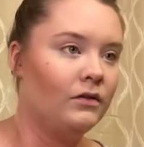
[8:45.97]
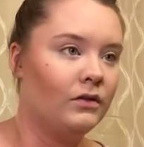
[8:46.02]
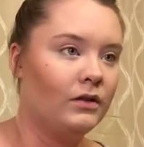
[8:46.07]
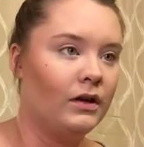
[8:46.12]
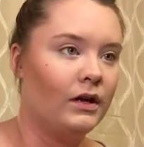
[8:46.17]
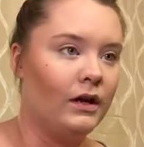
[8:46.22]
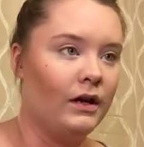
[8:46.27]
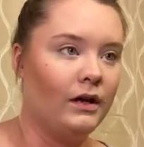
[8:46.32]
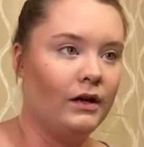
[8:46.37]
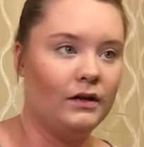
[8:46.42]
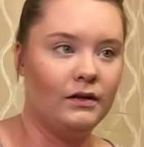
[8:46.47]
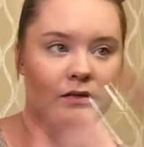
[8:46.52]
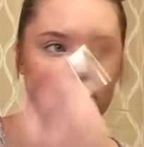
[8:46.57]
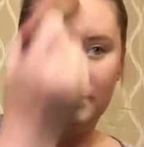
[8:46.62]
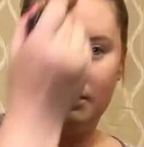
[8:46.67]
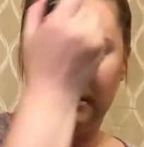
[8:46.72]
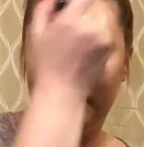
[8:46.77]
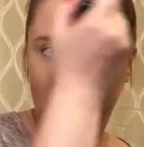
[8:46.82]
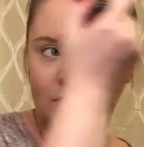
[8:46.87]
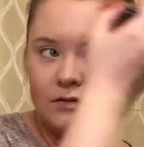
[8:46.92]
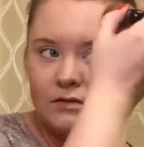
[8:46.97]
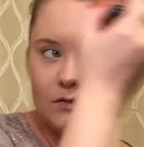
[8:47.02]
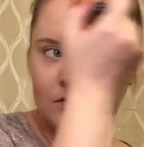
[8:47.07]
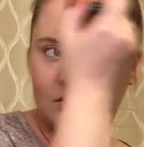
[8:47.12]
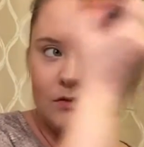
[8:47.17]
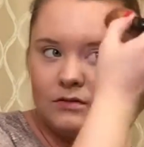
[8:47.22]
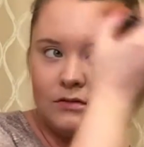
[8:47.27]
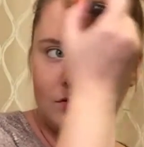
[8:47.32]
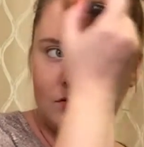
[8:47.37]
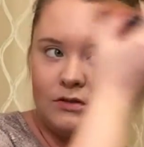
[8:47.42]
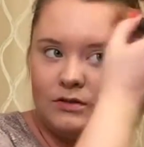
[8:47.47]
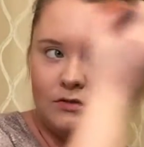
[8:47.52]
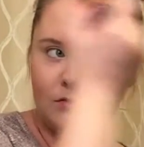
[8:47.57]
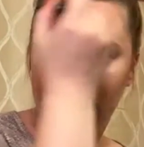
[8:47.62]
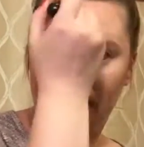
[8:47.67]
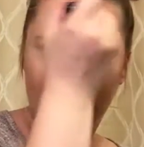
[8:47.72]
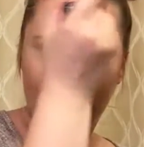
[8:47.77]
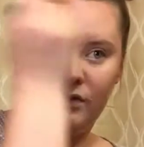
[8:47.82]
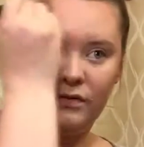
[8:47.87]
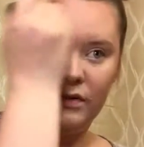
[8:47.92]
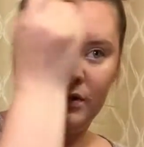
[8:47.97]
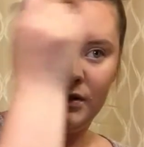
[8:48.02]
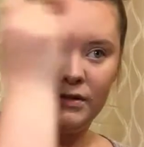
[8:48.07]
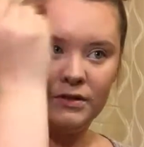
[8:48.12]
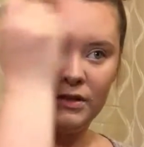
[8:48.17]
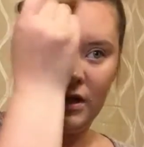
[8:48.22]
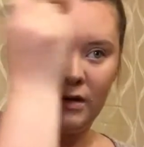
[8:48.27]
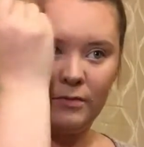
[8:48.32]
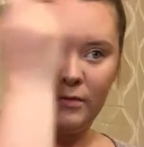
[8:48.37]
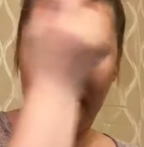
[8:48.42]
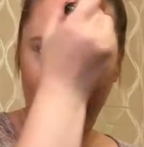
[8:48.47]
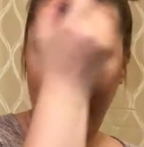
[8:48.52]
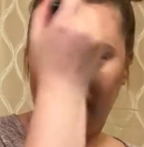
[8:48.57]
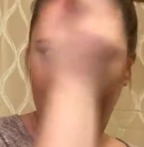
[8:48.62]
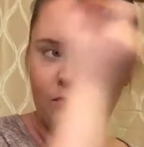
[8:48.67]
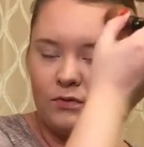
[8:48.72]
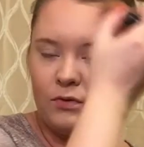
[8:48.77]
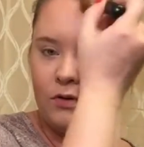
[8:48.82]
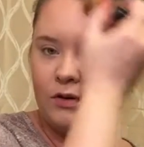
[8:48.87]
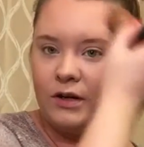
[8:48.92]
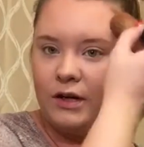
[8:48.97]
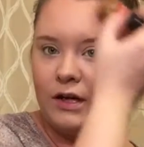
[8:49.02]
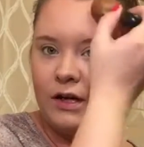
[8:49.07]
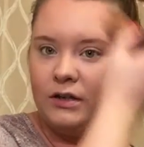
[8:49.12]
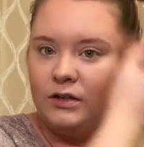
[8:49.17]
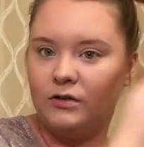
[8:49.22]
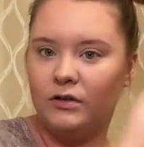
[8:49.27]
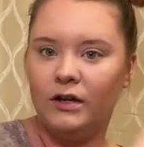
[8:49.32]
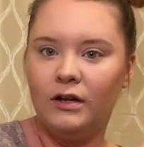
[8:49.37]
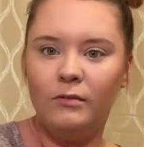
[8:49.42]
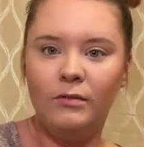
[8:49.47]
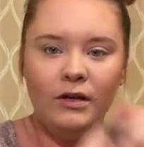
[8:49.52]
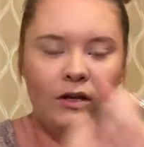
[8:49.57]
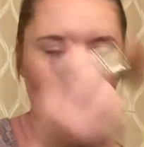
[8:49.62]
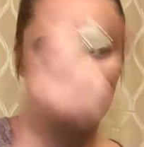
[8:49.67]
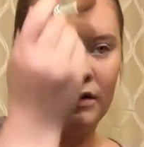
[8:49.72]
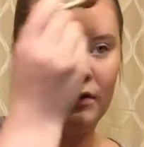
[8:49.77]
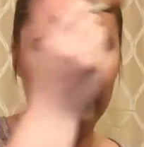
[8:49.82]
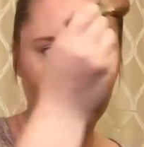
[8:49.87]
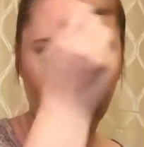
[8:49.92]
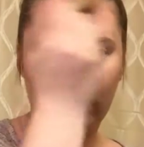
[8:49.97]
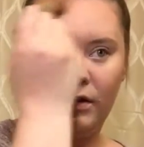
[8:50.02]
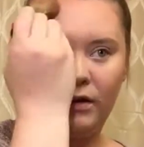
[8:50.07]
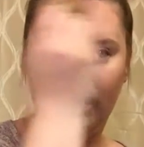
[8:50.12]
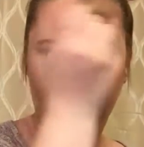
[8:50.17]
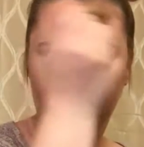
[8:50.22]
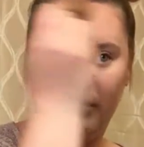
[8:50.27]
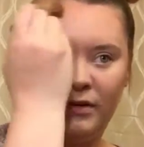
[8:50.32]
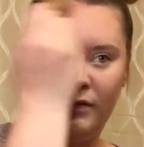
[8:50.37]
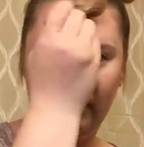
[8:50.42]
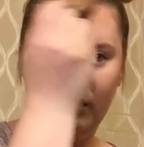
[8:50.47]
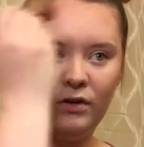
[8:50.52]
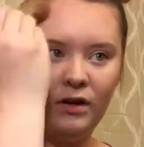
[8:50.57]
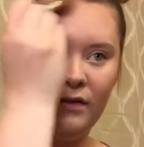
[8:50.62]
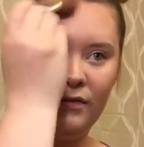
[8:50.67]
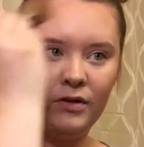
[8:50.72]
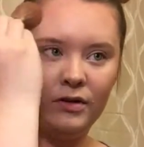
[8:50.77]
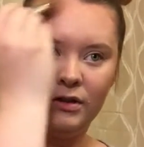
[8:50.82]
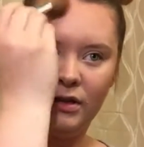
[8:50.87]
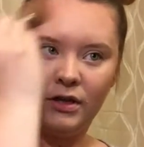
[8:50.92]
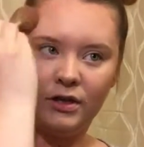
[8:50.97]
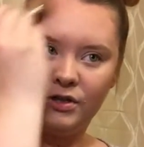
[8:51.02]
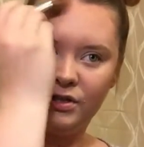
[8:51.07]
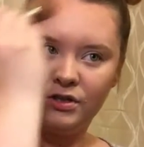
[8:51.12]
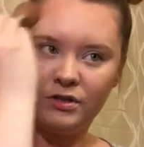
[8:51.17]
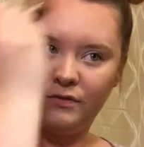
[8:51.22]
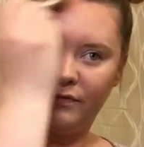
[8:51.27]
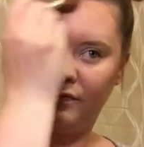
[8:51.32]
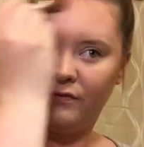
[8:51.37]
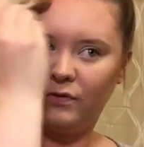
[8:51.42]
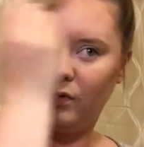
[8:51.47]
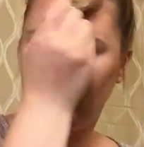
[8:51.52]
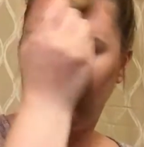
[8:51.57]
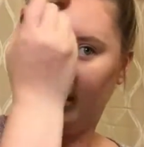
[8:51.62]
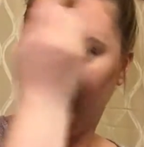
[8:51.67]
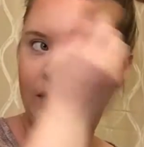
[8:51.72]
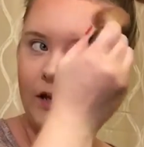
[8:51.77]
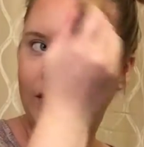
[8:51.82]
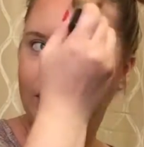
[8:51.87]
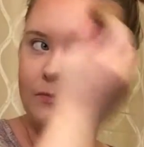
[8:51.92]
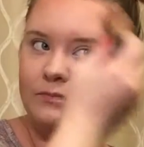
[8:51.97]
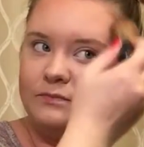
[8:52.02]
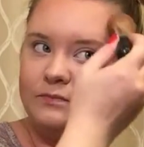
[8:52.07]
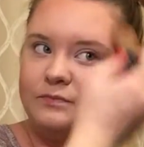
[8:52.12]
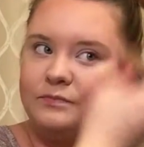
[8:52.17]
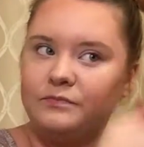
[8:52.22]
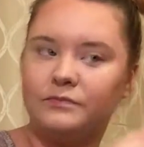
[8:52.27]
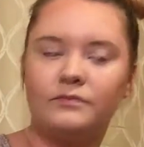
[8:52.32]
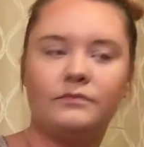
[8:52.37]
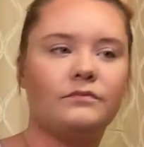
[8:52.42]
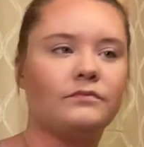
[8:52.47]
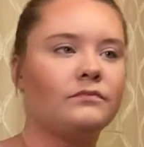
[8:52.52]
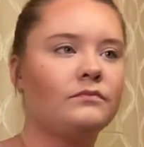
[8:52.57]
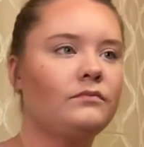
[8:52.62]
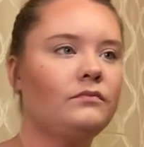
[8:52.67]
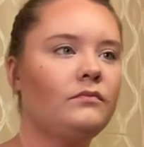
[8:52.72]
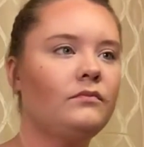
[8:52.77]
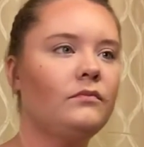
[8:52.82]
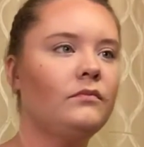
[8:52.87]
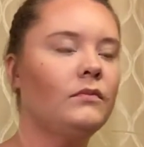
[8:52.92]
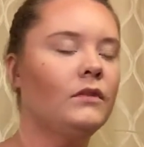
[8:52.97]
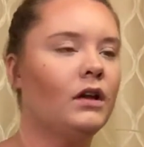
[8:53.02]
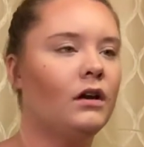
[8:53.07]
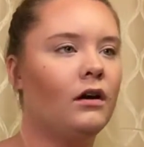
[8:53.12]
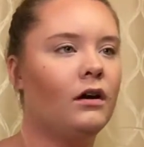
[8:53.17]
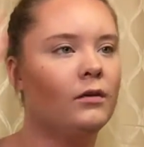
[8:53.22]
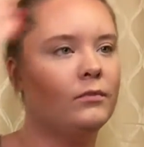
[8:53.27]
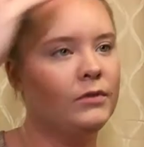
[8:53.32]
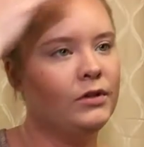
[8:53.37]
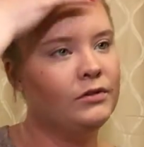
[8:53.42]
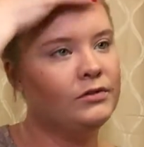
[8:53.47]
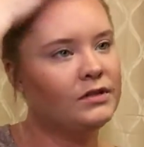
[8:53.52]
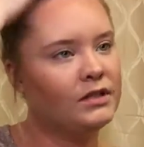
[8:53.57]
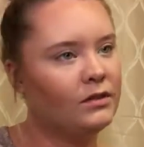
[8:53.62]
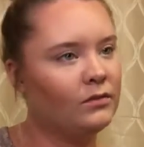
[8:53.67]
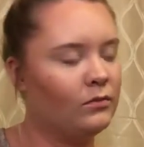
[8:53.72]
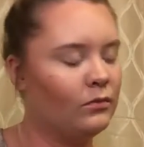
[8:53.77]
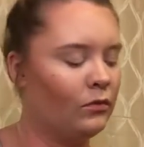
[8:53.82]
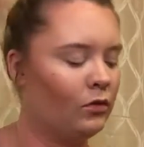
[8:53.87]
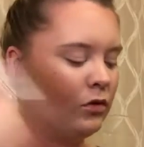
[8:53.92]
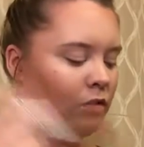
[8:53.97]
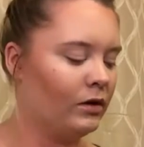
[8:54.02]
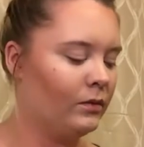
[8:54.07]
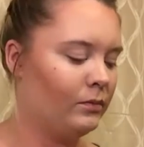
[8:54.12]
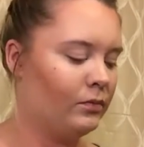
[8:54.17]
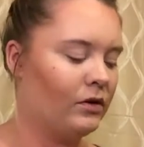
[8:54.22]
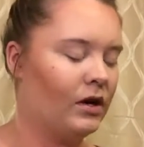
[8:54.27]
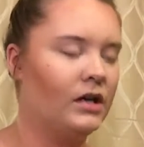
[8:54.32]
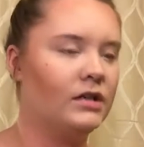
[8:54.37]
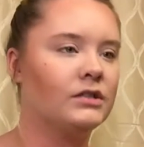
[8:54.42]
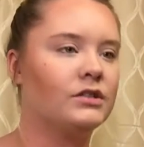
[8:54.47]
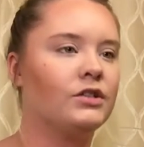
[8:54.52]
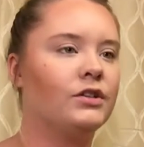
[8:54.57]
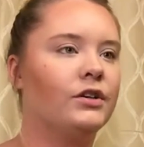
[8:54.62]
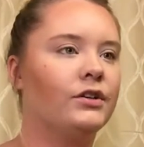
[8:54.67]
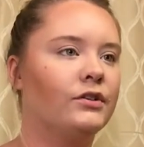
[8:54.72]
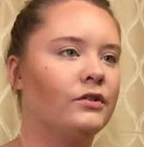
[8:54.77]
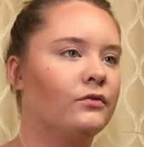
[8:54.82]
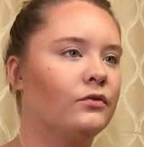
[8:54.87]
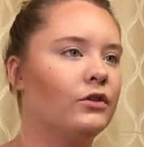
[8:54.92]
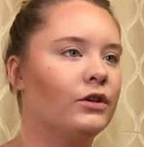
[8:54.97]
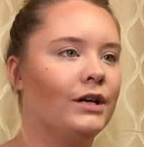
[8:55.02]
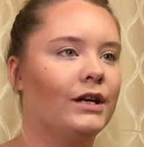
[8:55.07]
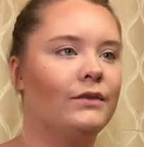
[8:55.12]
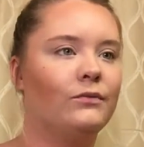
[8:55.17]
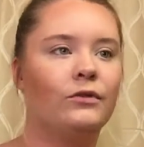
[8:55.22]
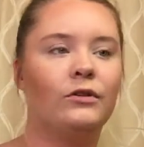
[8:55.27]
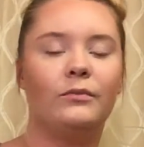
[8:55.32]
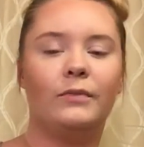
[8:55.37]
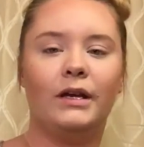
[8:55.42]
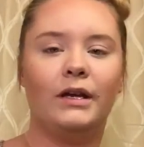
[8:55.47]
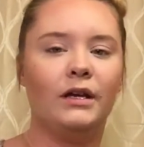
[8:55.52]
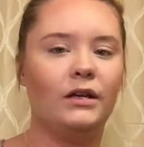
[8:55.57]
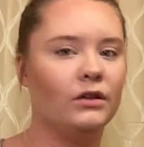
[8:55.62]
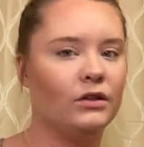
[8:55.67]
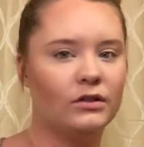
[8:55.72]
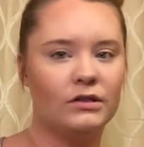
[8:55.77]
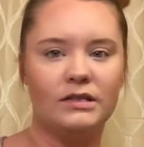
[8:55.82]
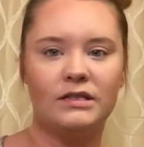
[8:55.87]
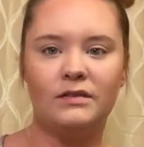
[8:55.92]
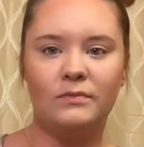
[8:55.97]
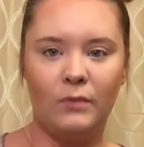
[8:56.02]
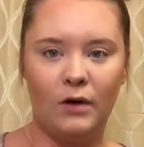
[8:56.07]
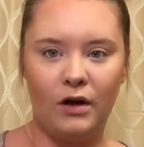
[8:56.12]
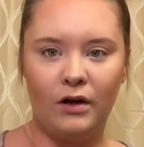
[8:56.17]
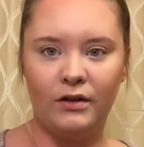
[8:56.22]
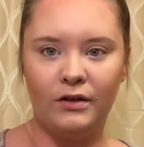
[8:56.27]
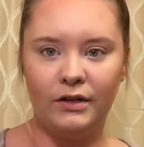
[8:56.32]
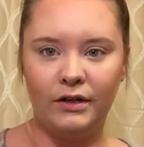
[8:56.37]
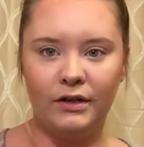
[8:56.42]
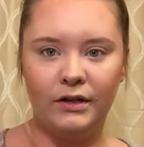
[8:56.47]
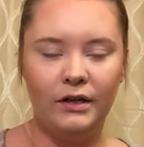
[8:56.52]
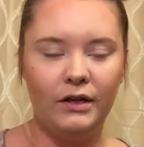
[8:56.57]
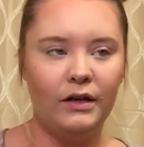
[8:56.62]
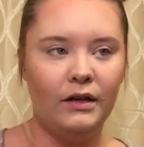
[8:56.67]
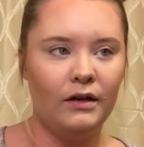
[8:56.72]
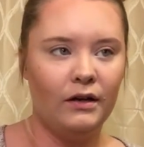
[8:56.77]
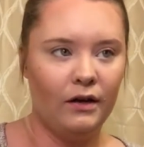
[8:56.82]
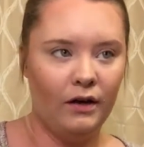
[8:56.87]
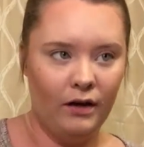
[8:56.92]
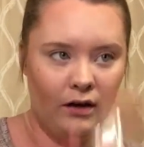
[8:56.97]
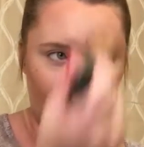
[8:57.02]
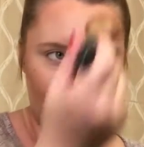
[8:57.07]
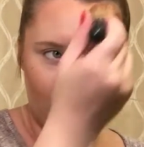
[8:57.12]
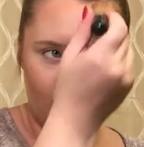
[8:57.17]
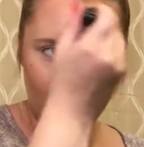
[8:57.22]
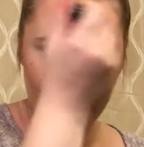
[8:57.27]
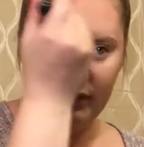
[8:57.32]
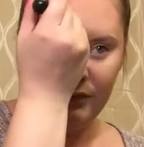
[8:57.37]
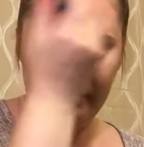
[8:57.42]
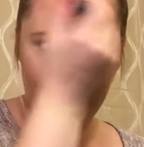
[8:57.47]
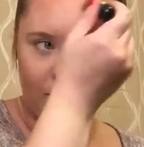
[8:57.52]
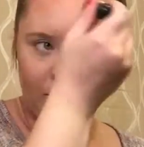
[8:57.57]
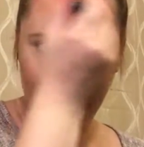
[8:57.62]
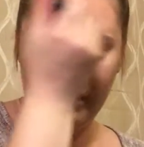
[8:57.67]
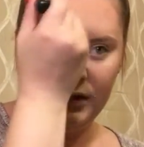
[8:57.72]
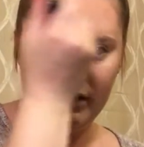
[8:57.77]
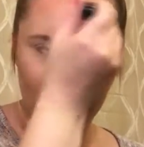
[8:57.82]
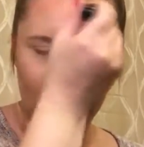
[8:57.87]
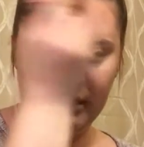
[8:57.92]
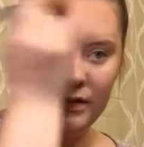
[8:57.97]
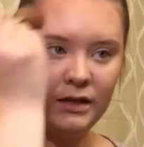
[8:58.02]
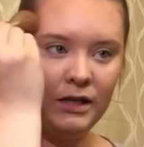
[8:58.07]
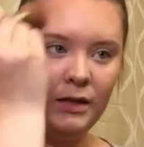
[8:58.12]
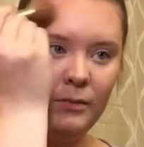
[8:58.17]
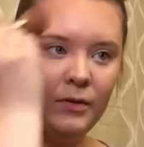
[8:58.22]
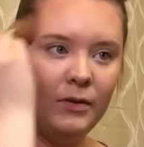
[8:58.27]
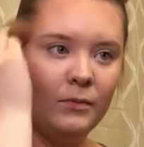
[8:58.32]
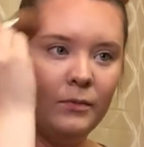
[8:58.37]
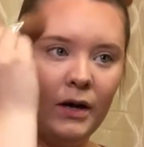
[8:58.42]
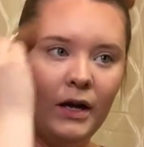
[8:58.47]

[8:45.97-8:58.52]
Okay. I'll do a little on the top of the forehead. You got to be careful if you have a larger forehead. Using more bronzer on your forehead will make it look smaller. But keep in